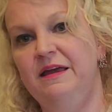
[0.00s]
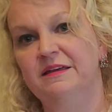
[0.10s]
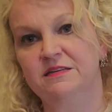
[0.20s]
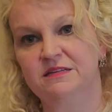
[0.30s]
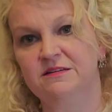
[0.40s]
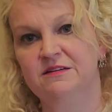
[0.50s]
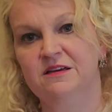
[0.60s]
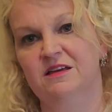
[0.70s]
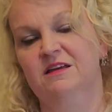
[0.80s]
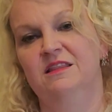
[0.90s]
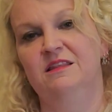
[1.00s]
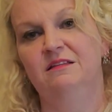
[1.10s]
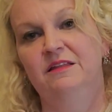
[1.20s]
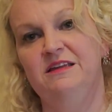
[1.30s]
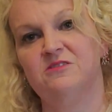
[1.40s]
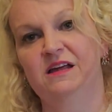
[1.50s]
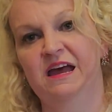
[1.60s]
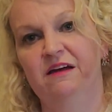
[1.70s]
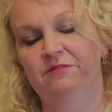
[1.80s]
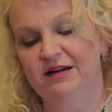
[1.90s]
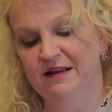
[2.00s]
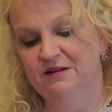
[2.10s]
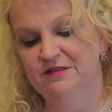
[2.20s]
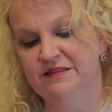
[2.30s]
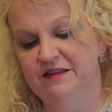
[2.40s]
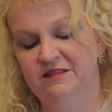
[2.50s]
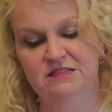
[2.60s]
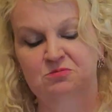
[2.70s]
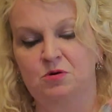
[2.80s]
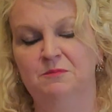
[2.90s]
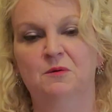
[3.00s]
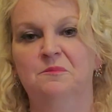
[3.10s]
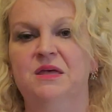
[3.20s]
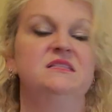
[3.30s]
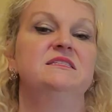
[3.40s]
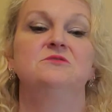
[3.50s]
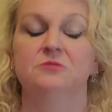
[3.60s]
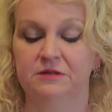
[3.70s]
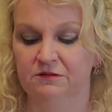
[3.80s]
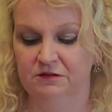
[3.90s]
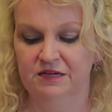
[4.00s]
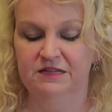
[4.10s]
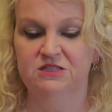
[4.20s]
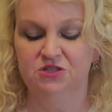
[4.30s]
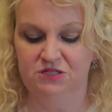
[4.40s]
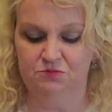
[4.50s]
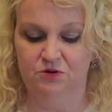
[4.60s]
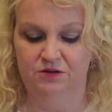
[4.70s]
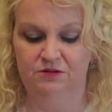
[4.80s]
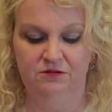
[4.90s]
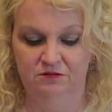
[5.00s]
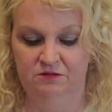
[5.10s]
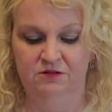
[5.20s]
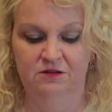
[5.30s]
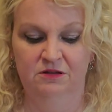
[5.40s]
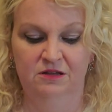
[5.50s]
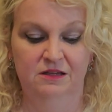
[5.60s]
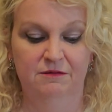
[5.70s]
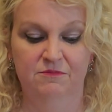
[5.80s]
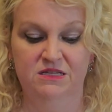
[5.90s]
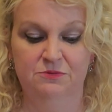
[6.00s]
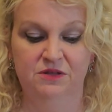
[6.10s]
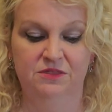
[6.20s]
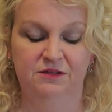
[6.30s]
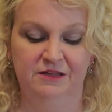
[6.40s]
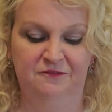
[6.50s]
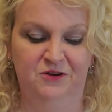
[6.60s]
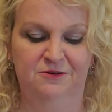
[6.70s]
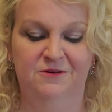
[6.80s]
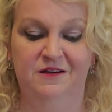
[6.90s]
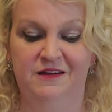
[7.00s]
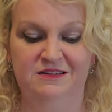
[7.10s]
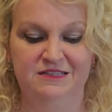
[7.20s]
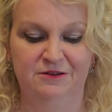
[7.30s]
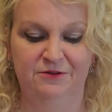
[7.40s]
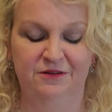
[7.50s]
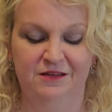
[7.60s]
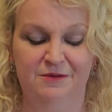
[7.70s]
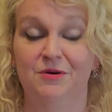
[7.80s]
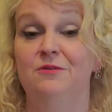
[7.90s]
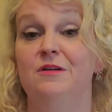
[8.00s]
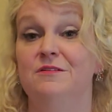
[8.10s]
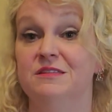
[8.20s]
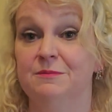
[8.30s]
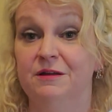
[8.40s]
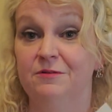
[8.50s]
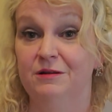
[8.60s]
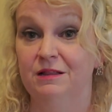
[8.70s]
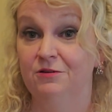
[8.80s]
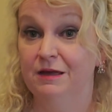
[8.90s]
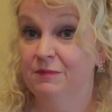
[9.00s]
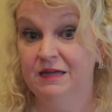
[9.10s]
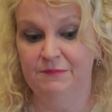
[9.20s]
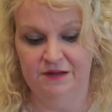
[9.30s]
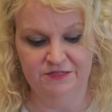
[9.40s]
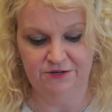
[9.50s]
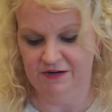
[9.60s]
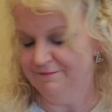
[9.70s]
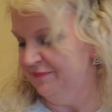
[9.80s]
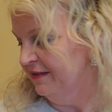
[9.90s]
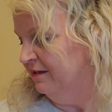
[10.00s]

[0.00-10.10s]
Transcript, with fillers: it. The lanyard I have right now is like this rubber pencil. And kids just want to mess with it left and right. So, but who knows? They may want to look at Mickey Mouse, right?